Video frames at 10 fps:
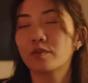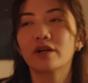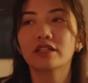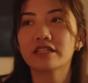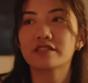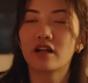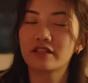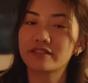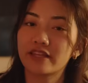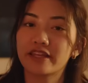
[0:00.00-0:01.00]
well as
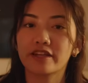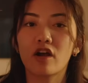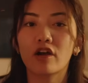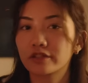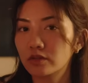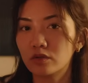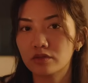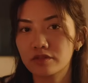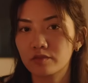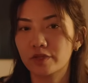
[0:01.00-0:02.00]
not setting hard
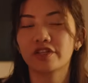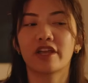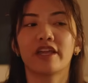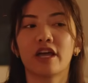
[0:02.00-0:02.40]
goals, which again,